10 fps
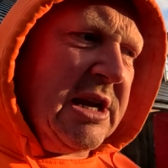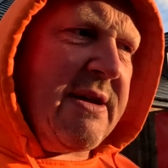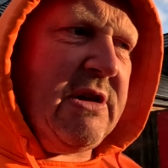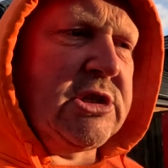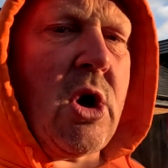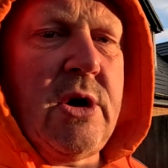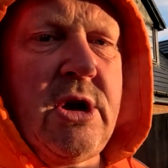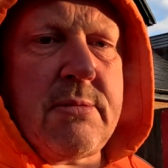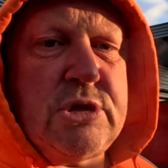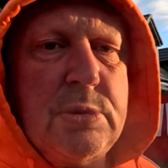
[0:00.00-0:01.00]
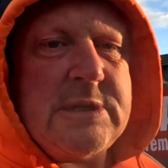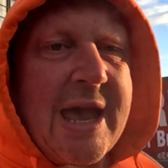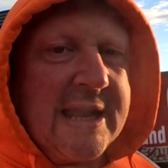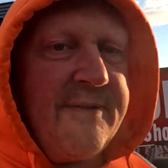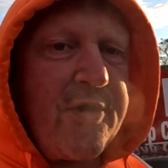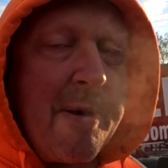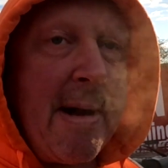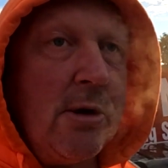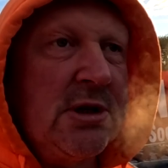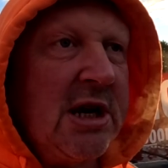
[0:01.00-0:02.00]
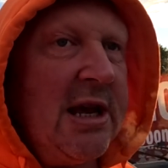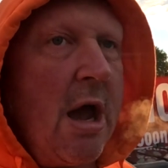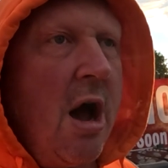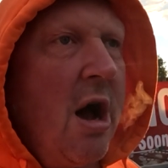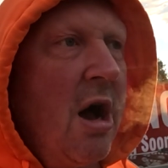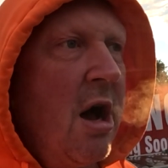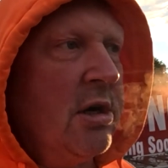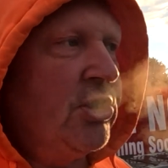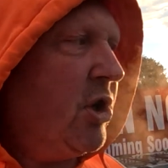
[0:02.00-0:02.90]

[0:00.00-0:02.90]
going to give it a tidy up, because we're taking it for MOT on